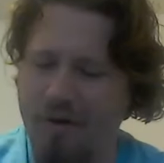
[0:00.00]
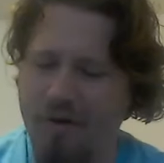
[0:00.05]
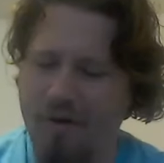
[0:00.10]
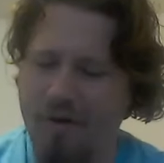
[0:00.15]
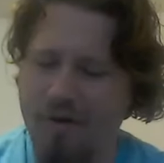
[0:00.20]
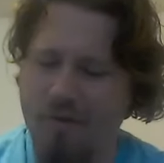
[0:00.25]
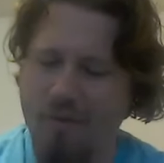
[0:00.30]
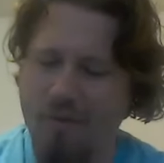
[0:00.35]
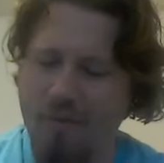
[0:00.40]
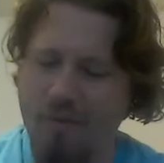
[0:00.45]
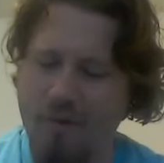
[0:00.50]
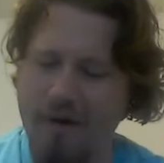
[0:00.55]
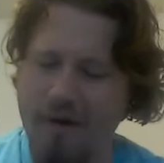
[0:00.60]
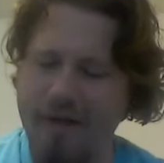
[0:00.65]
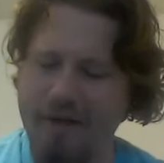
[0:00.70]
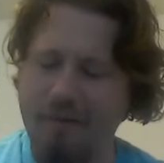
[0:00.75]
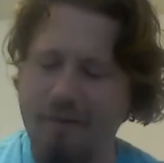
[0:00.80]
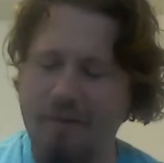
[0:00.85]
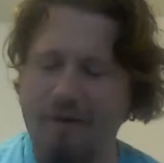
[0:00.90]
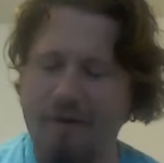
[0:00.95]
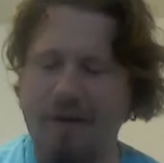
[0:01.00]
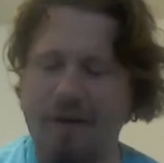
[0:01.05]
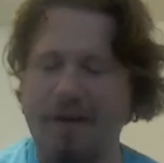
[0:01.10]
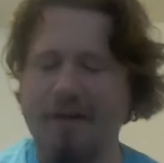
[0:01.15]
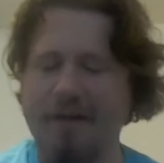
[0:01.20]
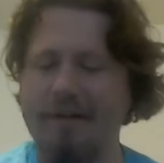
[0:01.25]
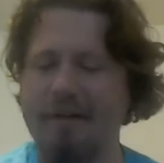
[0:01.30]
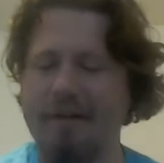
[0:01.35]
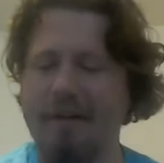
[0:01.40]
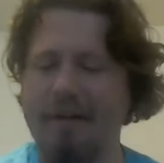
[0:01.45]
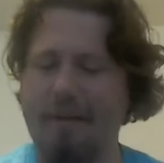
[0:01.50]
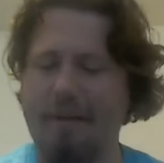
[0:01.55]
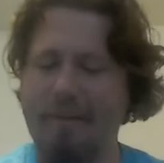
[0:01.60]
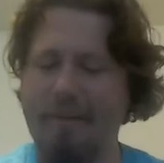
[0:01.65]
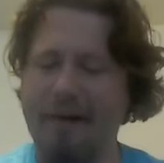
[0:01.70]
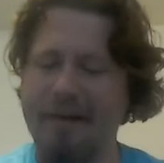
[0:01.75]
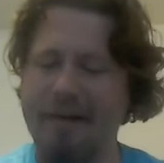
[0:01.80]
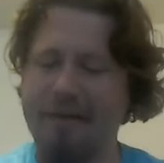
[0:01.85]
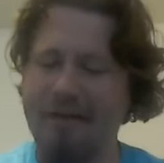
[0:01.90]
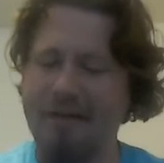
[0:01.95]
what do you consider like the
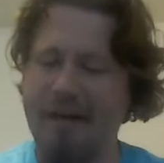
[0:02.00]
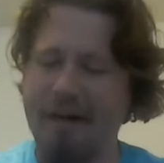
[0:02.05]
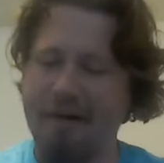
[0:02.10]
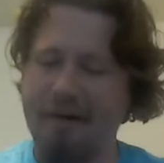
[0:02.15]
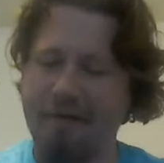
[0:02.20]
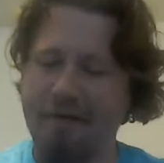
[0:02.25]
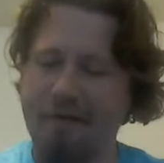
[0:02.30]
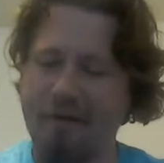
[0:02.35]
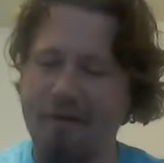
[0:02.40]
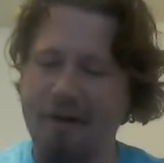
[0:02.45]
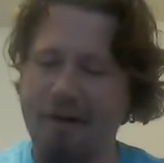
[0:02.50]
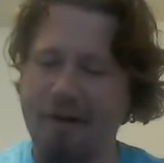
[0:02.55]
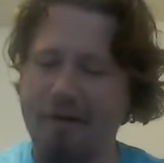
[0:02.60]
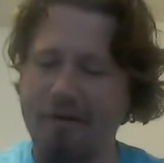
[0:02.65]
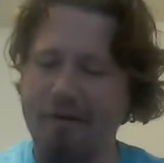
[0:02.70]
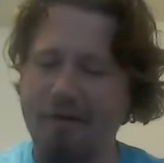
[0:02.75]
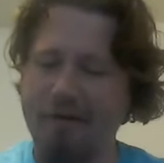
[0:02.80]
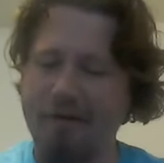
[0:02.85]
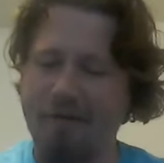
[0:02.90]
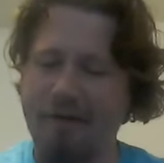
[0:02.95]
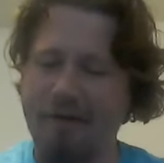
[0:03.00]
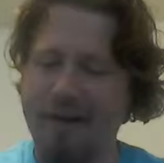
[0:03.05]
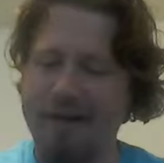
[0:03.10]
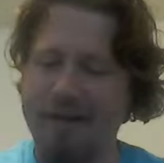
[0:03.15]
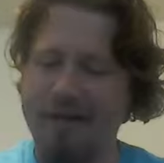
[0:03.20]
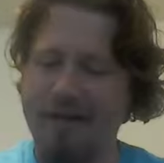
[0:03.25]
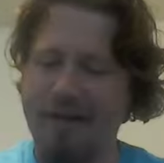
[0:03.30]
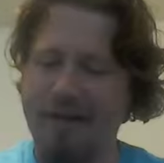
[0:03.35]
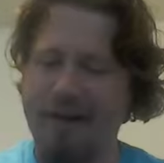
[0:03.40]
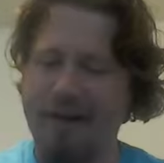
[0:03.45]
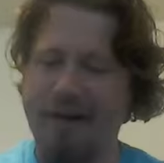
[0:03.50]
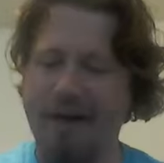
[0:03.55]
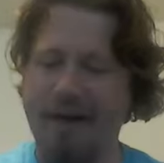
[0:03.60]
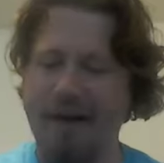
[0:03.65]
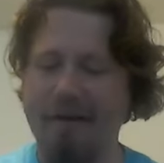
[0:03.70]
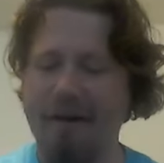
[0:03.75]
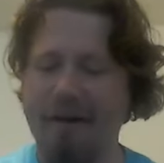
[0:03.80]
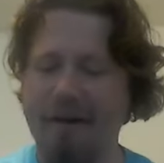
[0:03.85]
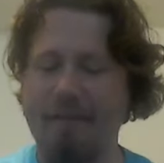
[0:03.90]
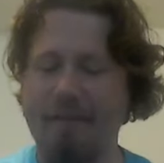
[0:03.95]
biggest challenge for Inclusion Fest today, and
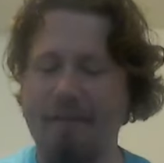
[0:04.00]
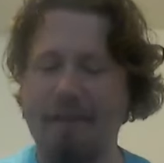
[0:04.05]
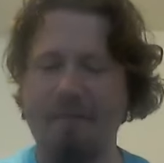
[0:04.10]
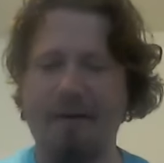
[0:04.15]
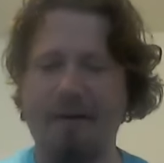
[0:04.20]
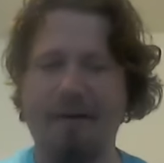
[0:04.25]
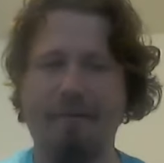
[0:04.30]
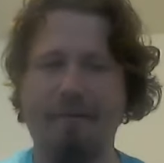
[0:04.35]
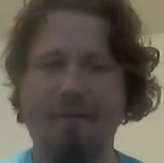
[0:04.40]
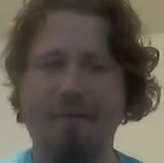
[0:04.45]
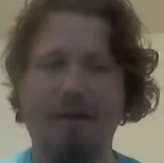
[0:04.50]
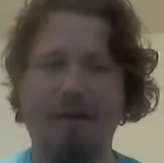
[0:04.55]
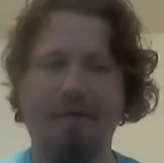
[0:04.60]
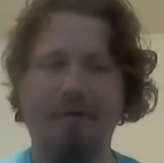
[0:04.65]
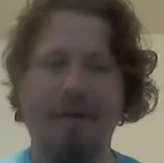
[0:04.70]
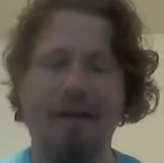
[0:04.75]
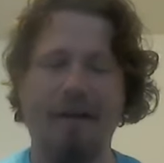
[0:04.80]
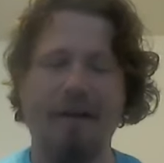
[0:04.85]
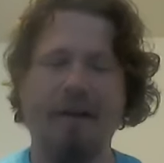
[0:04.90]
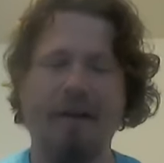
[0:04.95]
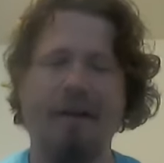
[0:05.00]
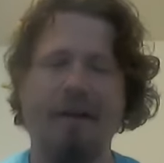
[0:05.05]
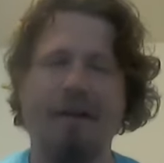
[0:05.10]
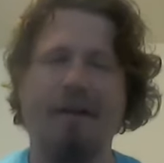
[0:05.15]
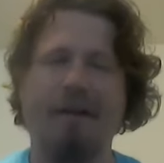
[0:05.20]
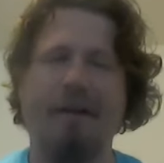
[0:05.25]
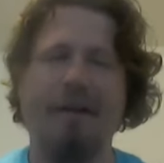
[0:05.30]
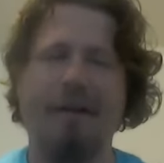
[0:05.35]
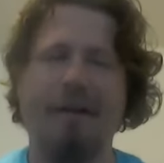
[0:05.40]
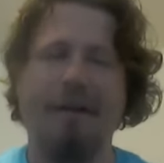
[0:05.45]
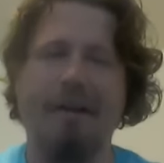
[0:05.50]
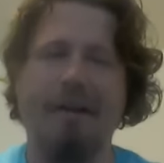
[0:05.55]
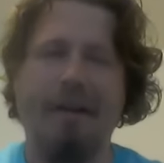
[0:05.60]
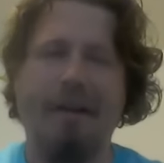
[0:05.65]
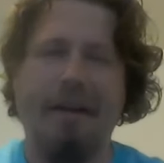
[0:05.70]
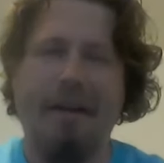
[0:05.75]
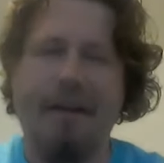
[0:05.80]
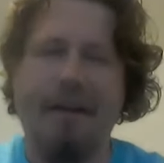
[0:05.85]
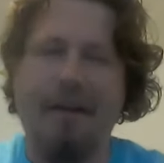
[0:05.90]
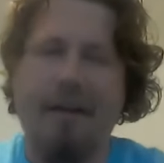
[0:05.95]
how can people get involved to